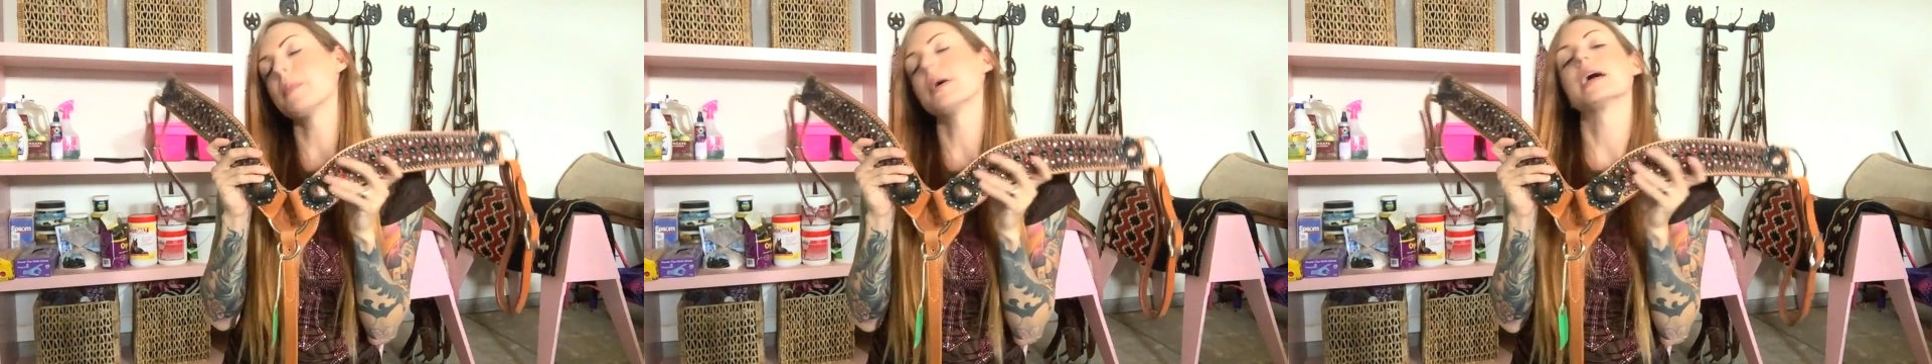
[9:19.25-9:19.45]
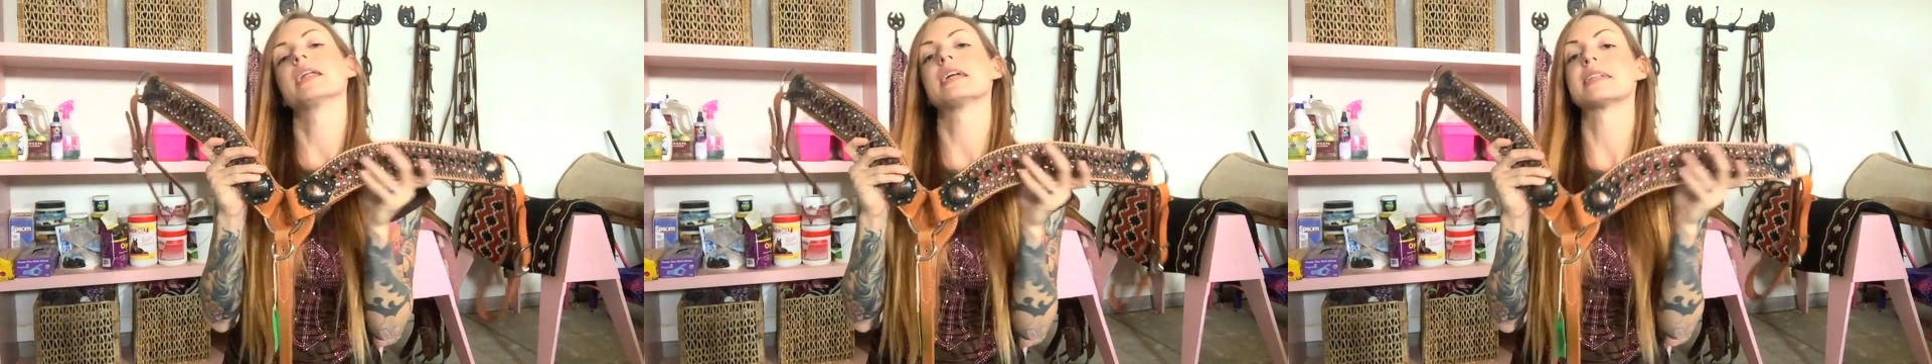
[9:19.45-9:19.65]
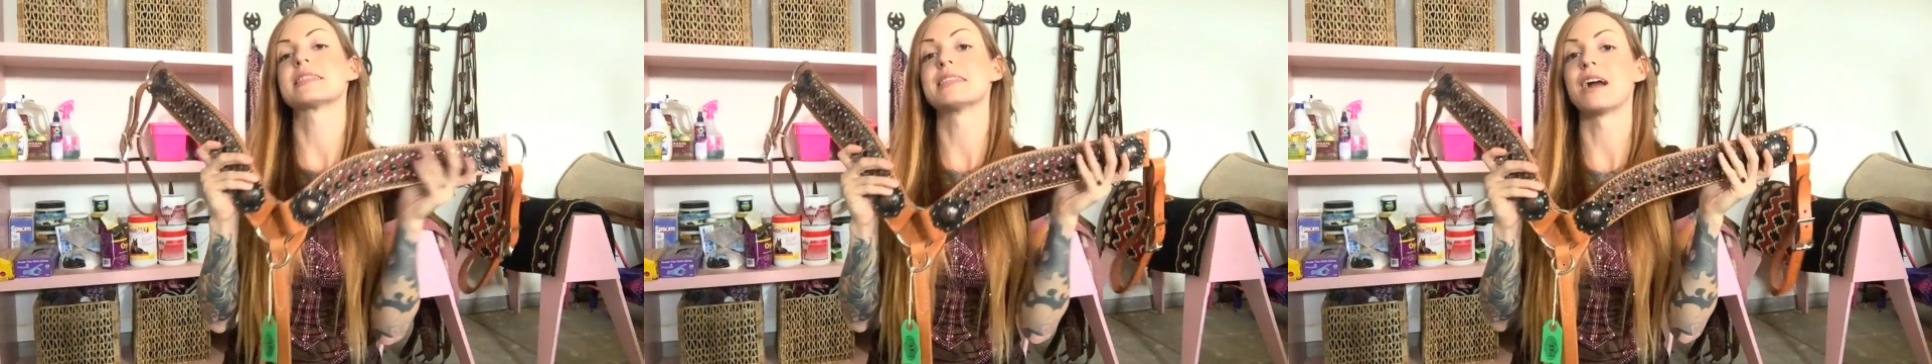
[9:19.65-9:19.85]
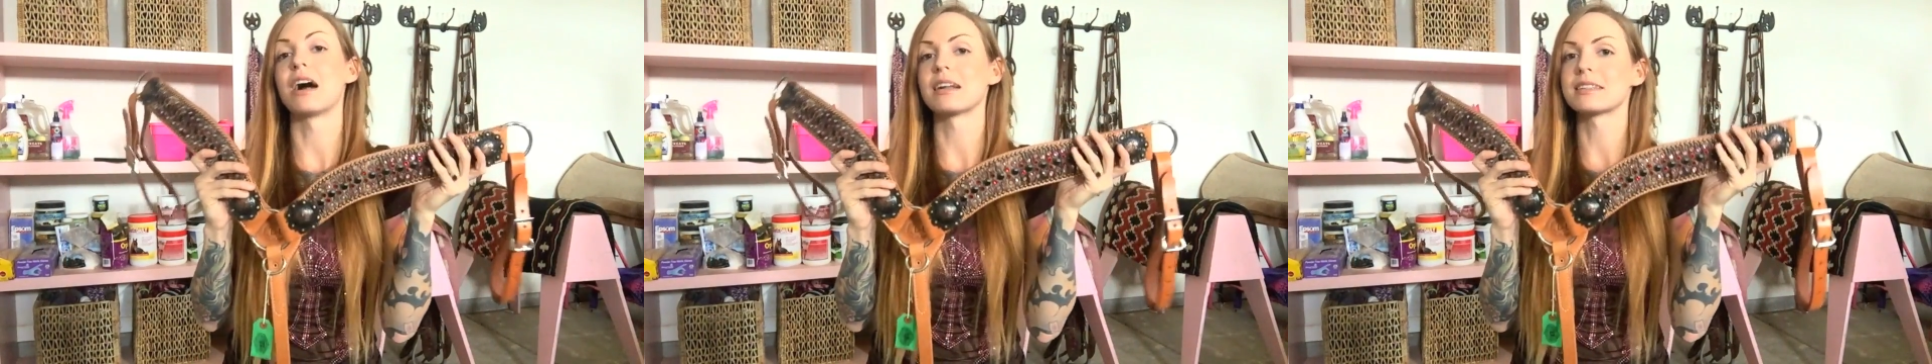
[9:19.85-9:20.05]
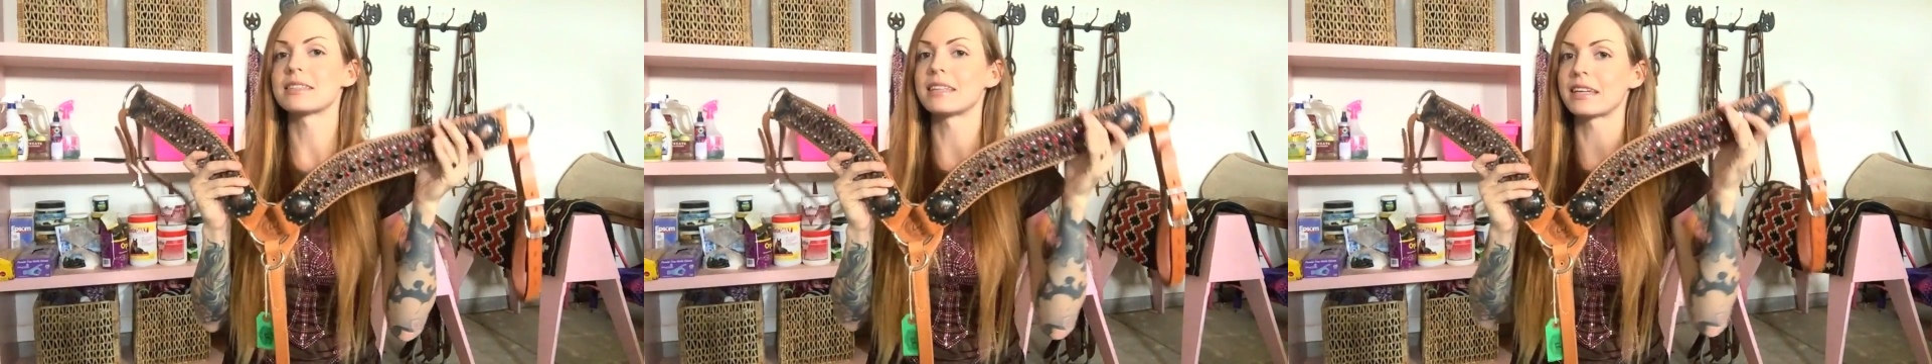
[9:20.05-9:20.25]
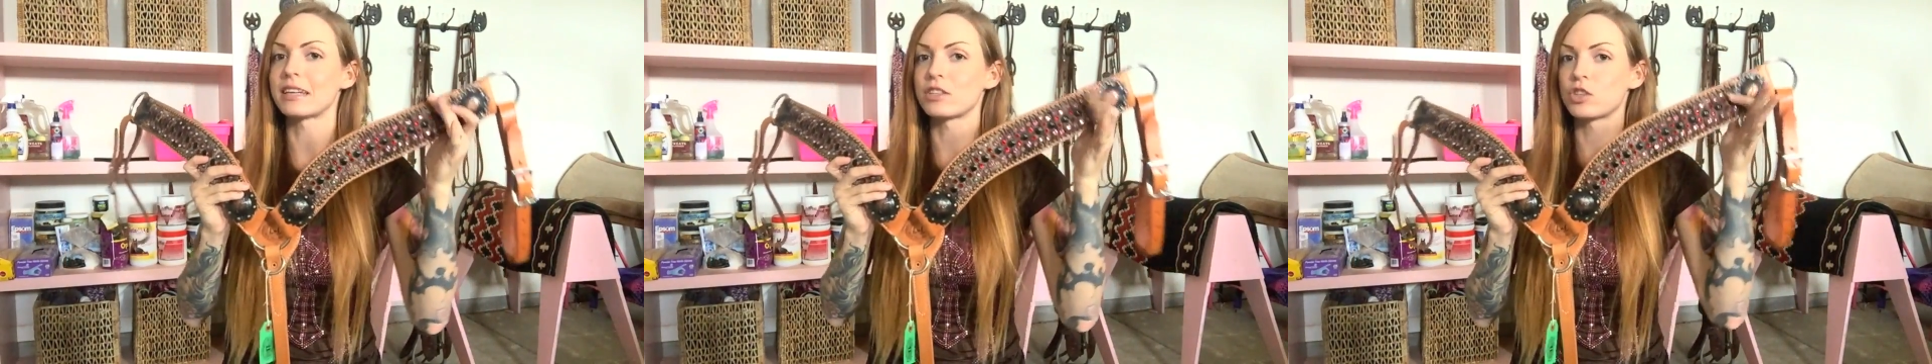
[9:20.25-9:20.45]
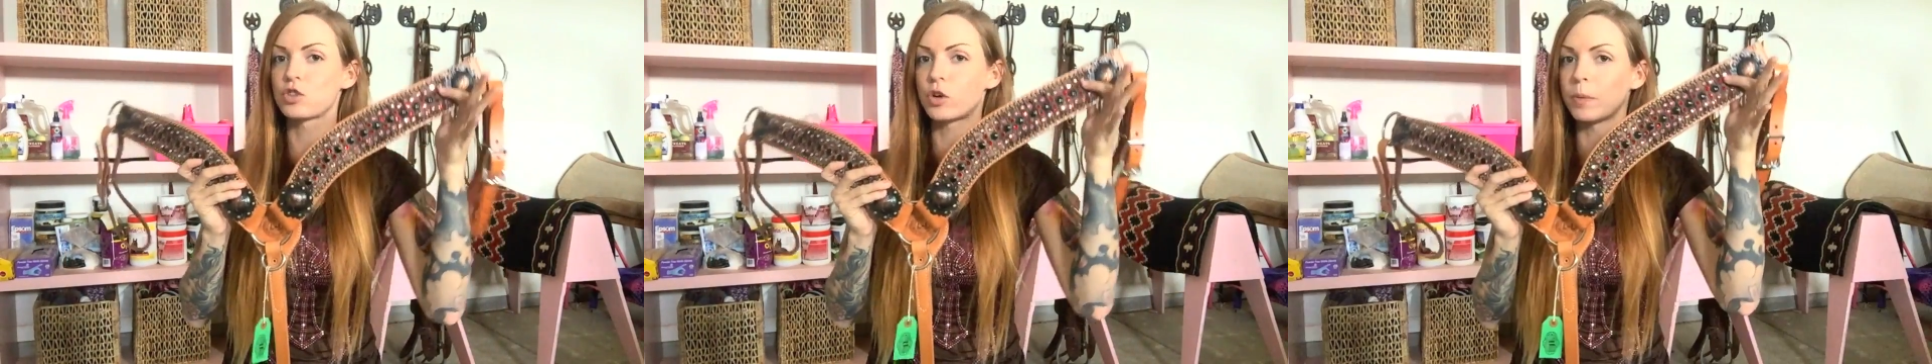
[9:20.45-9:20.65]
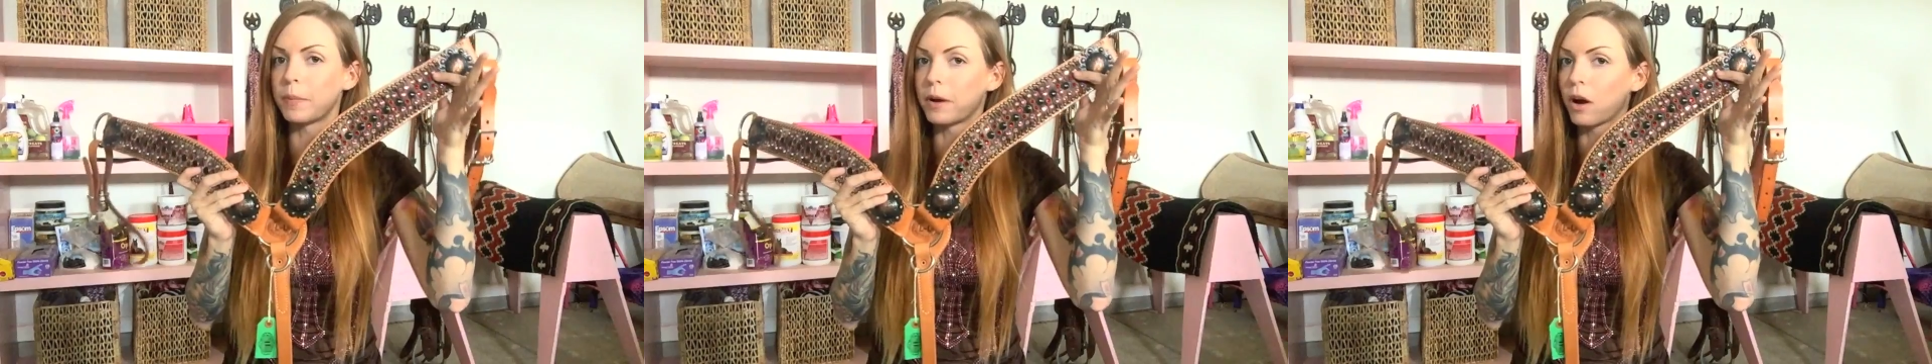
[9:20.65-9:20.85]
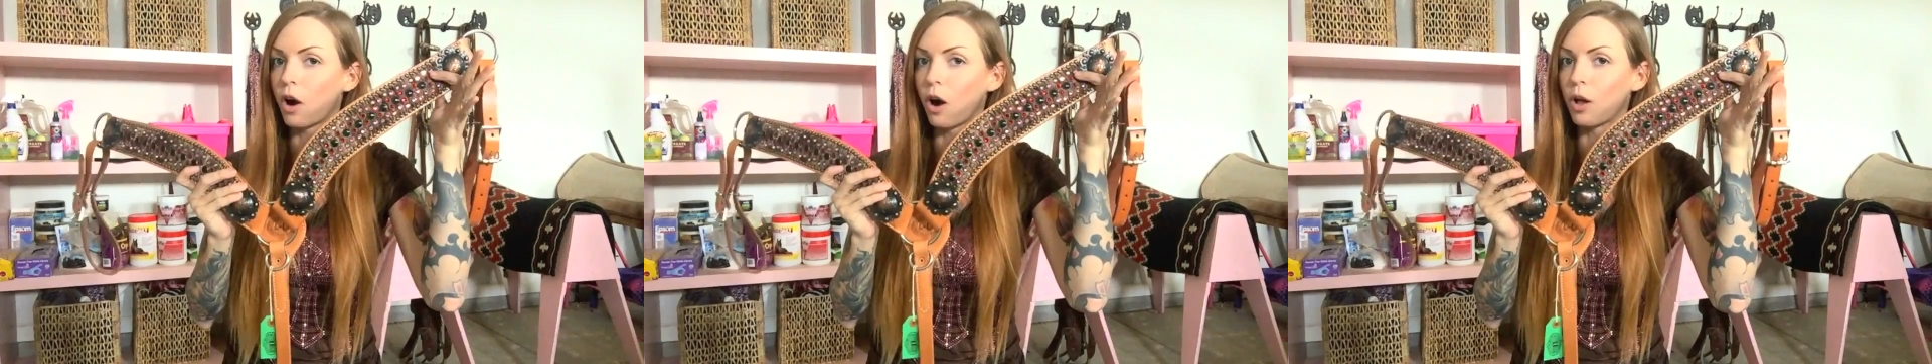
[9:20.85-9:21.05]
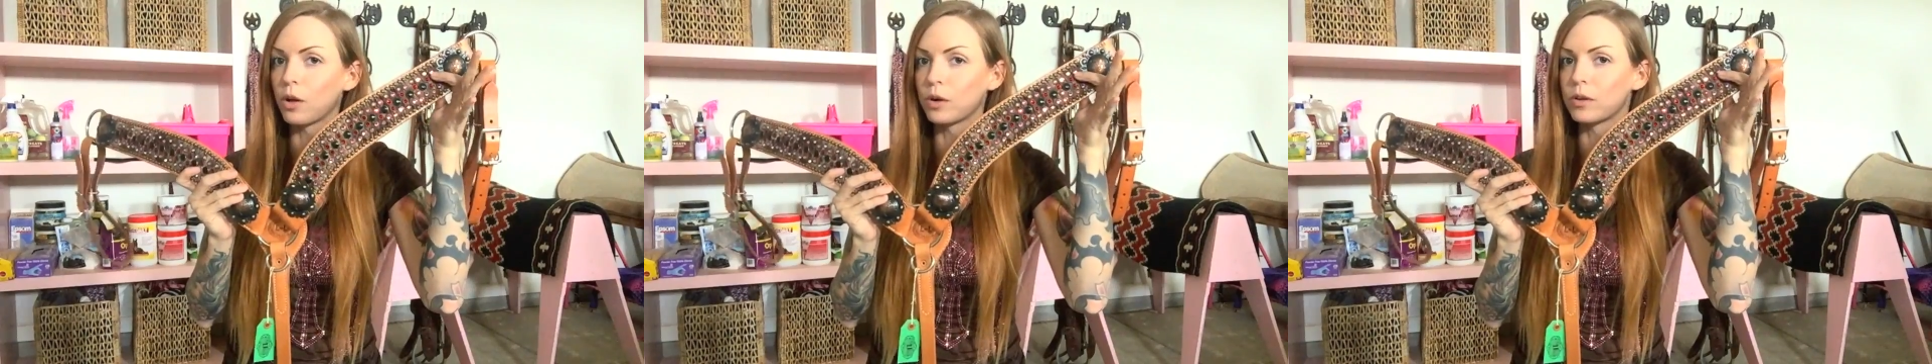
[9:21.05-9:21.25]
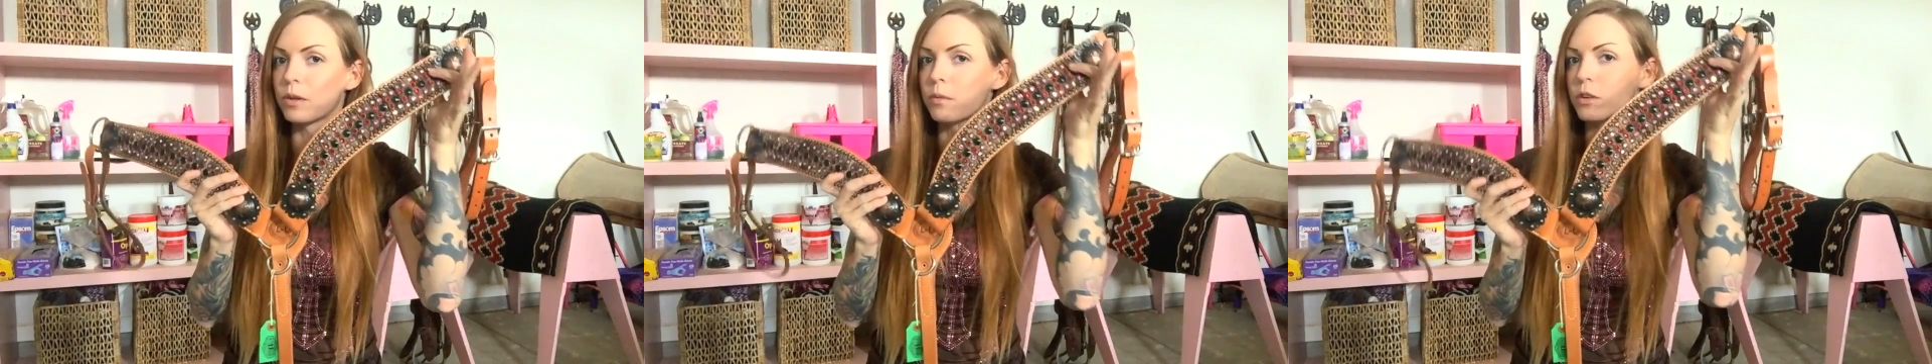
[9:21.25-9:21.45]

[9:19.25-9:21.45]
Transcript: but it's not as thick as a tripping collar that